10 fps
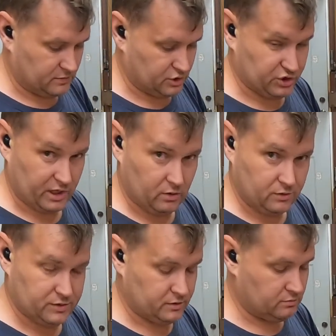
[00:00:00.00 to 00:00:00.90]

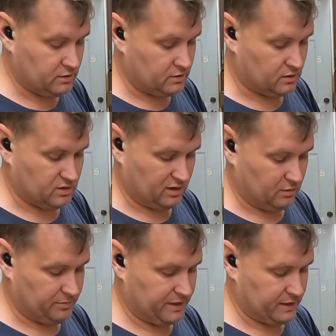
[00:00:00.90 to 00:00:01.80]
jowls, you know, a little
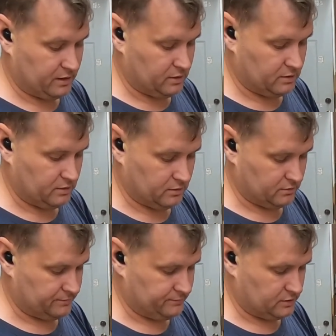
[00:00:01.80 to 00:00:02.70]
big, you know,
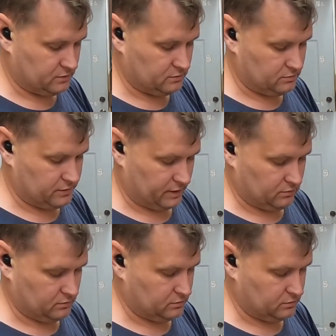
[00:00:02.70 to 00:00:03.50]
jowls.